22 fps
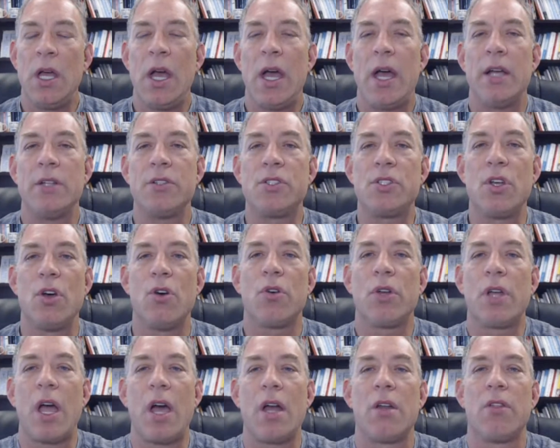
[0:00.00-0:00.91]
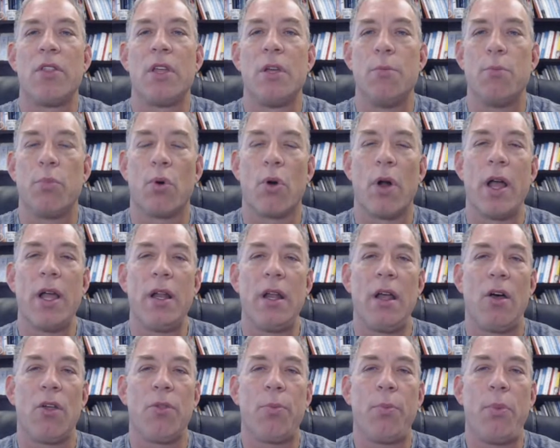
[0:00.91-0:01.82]
And so kind of the brain
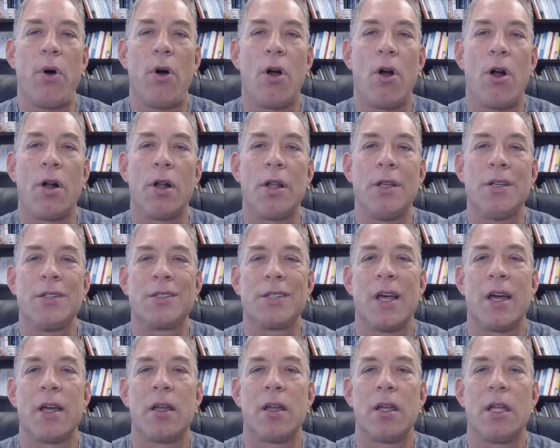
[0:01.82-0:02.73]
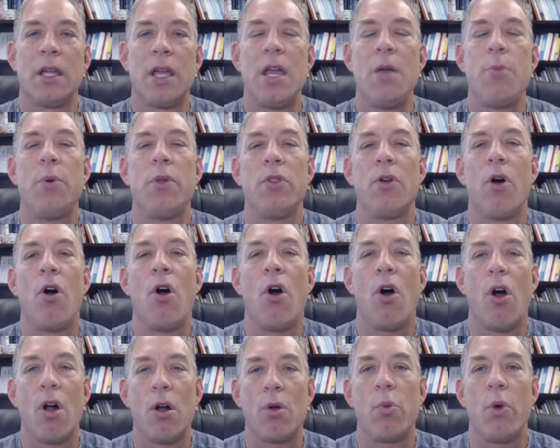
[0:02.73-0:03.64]
health part is like keeping the
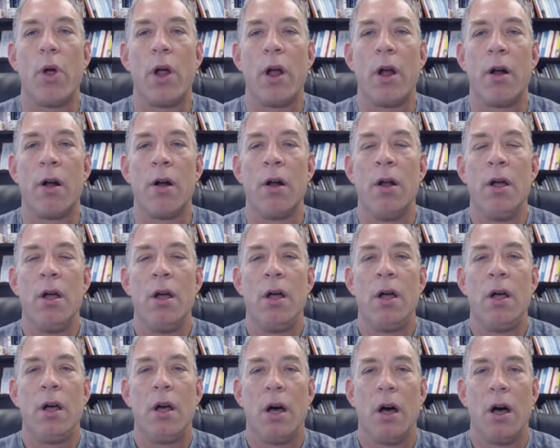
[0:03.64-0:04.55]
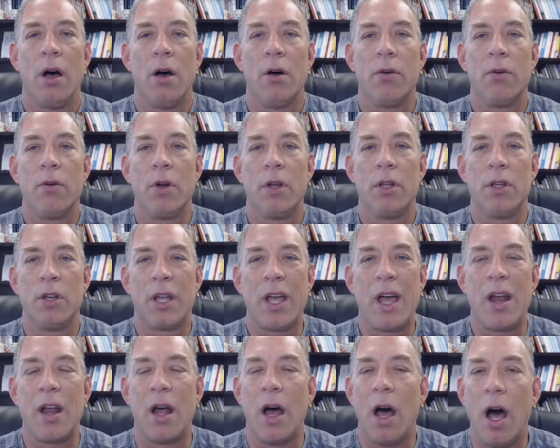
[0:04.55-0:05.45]
hardware
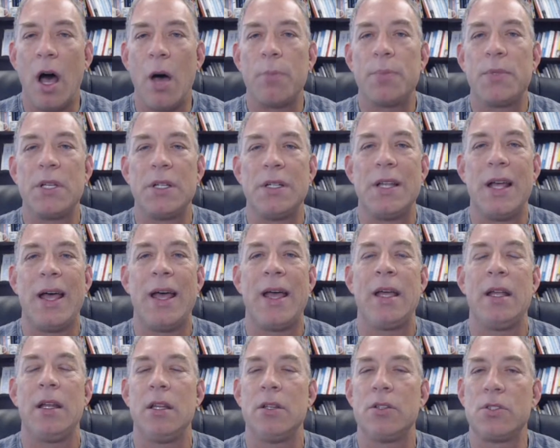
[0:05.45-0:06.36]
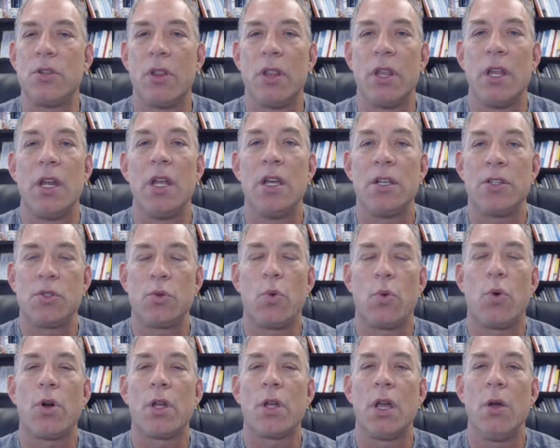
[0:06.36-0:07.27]
kind of up to date so that it's
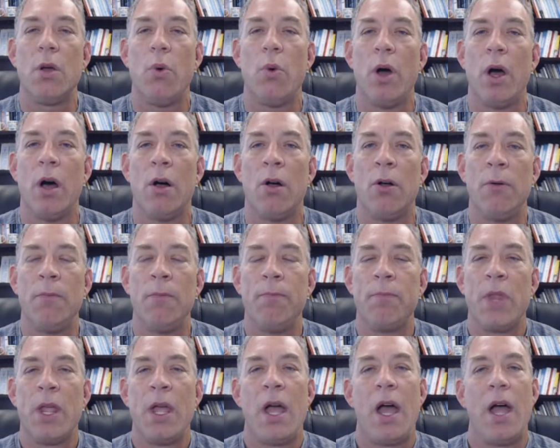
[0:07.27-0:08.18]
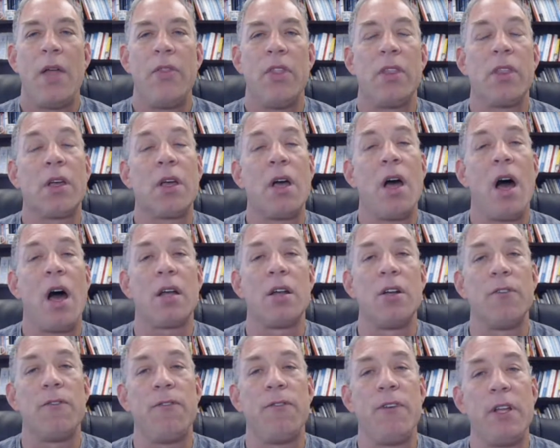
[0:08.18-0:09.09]
working well. And then the
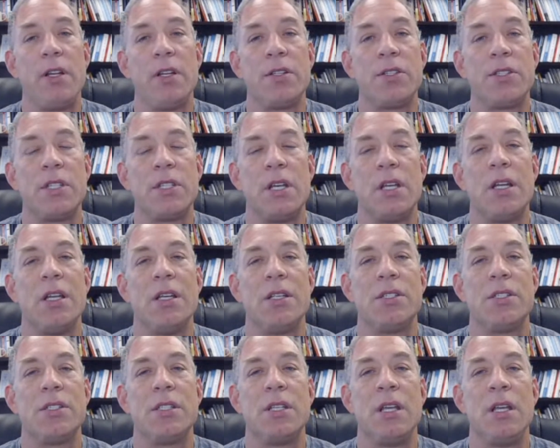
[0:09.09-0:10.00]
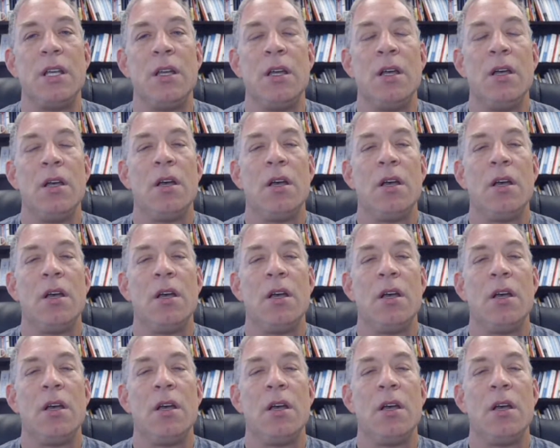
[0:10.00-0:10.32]
cognitive fitness then is the